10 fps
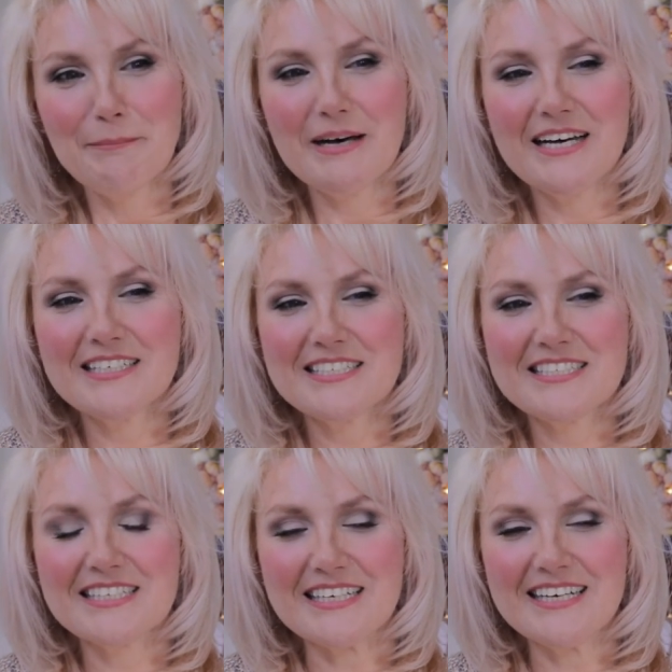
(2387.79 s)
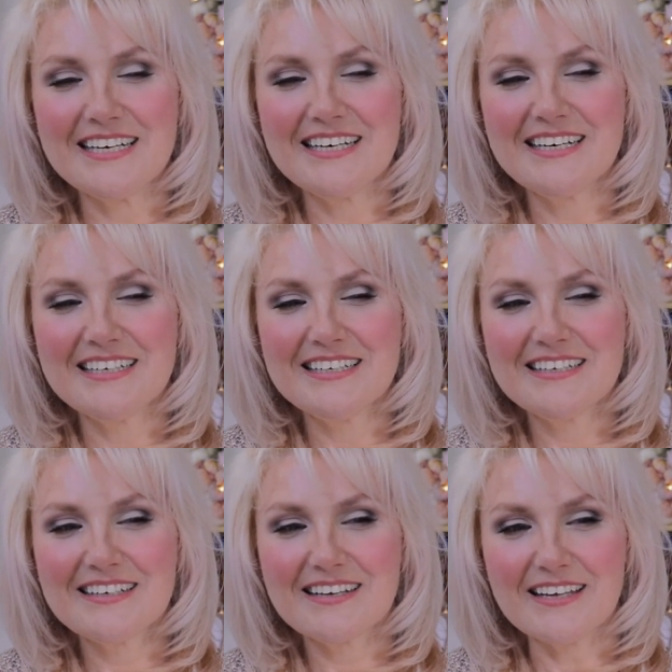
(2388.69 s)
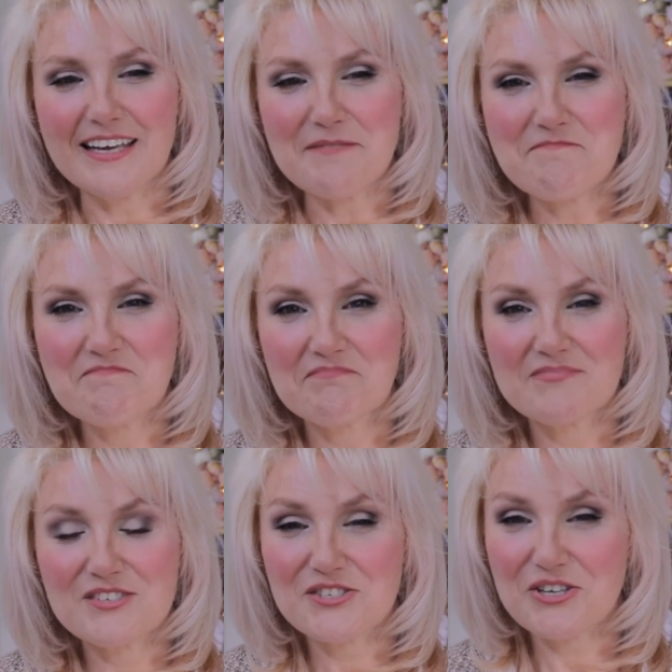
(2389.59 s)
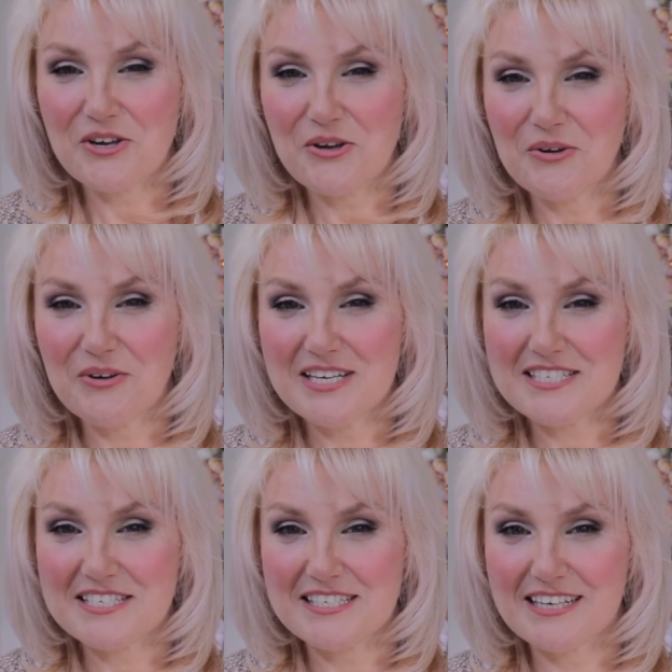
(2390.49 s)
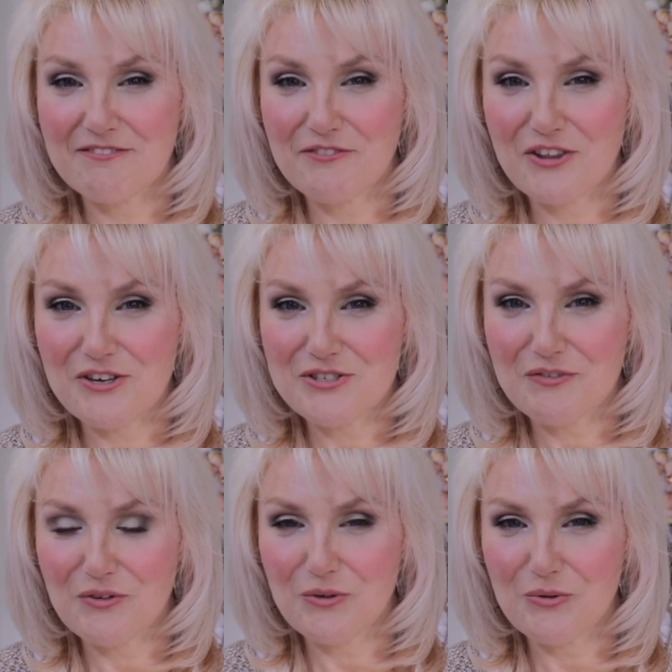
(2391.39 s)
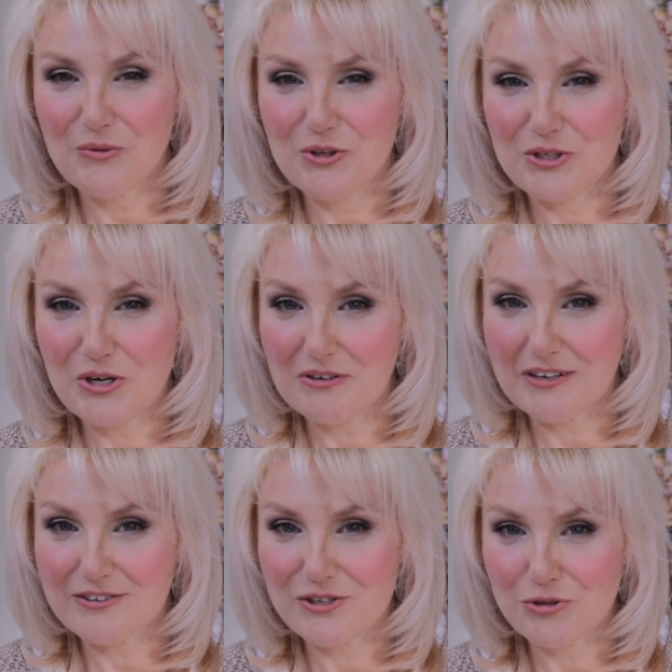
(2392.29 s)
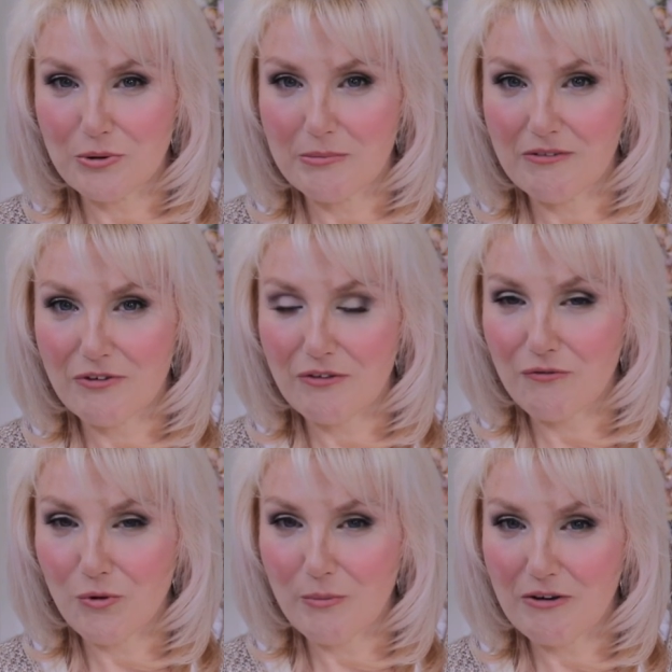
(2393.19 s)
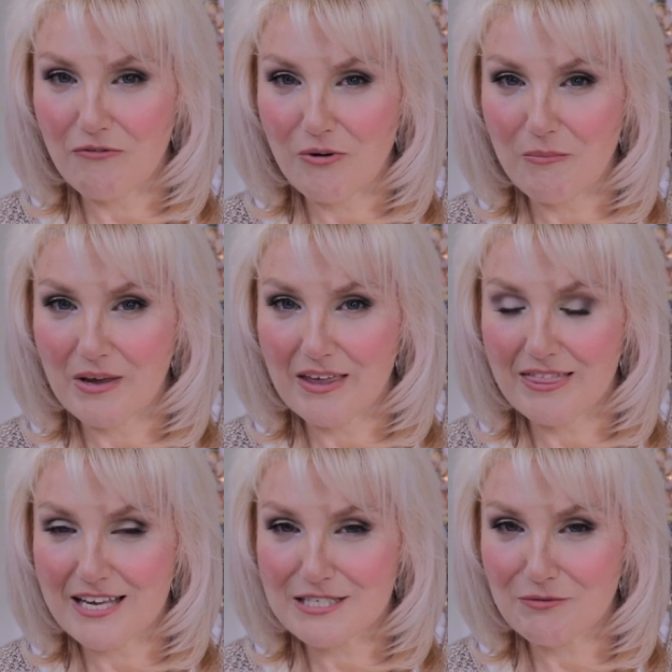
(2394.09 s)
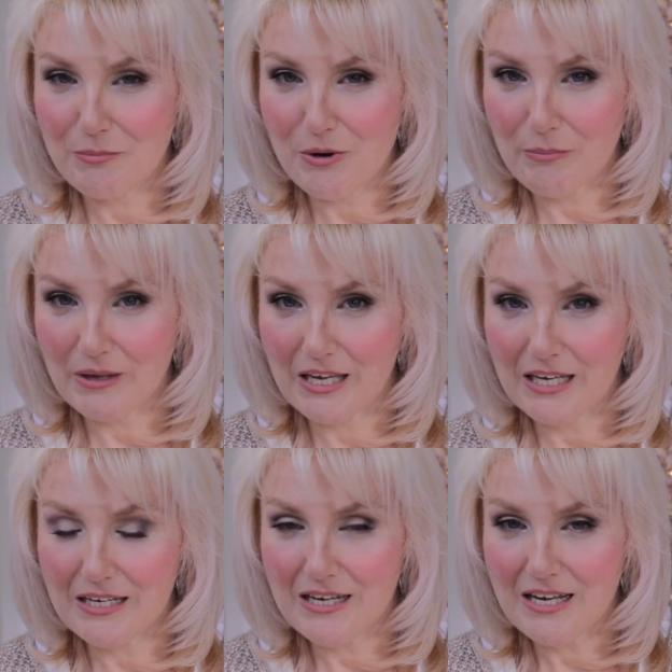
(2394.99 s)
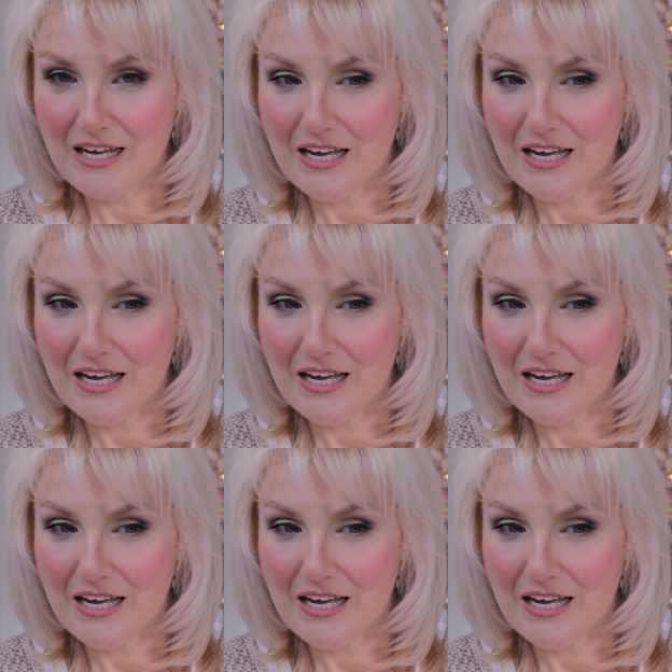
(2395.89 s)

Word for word: But yeah, so as I said, for those of you that don't like to join me for the For Me From Me, thanks for popping in.